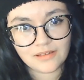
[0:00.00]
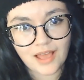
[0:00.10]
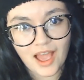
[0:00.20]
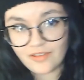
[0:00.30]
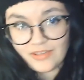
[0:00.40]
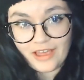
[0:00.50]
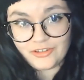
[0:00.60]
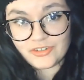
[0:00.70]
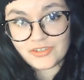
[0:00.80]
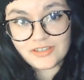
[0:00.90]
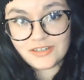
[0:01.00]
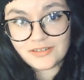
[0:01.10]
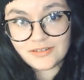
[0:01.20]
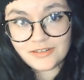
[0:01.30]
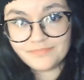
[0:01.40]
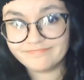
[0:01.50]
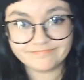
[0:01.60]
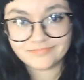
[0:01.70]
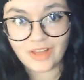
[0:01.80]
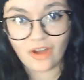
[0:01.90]
I just
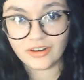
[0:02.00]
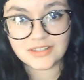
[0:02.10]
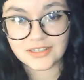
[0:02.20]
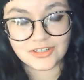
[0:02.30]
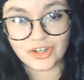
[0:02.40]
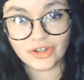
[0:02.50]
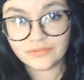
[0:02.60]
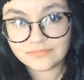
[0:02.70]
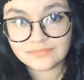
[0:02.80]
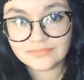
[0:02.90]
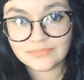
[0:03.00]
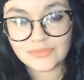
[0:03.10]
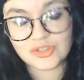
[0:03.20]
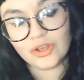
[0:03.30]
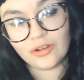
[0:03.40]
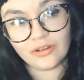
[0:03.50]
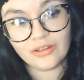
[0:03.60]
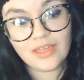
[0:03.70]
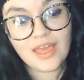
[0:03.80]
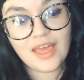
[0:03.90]
honestly don't. So
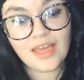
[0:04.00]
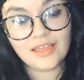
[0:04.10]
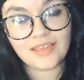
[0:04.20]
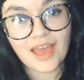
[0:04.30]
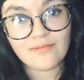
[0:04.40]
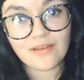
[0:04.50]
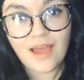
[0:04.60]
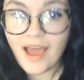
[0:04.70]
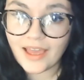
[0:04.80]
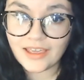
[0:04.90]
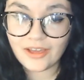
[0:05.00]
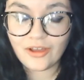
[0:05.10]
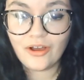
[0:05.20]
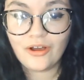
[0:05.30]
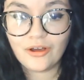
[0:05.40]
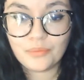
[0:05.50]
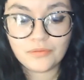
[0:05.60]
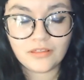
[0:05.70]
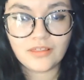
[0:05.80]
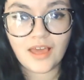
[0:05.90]
yeah, I hope
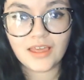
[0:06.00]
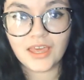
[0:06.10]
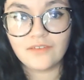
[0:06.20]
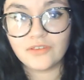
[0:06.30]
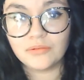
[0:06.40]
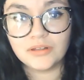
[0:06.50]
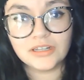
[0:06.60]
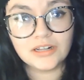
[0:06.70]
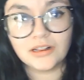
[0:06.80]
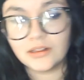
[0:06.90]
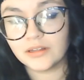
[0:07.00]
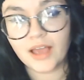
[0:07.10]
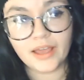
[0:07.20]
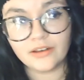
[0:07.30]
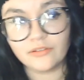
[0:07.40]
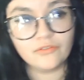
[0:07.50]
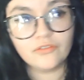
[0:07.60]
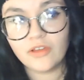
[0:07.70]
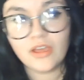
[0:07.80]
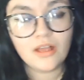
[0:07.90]
that gave you a little kind of
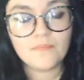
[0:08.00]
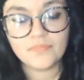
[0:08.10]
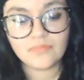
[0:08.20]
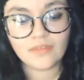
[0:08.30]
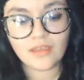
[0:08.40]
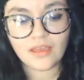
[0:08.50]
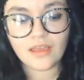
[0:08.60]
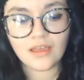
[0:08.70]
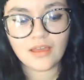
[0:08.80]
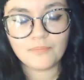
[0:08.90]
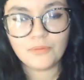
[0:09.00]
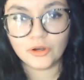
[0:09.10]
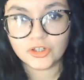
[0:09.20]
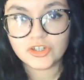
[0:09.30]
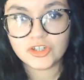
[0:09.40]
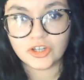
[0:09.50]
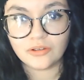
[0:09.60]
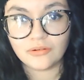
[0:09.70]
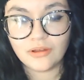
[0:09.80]
push to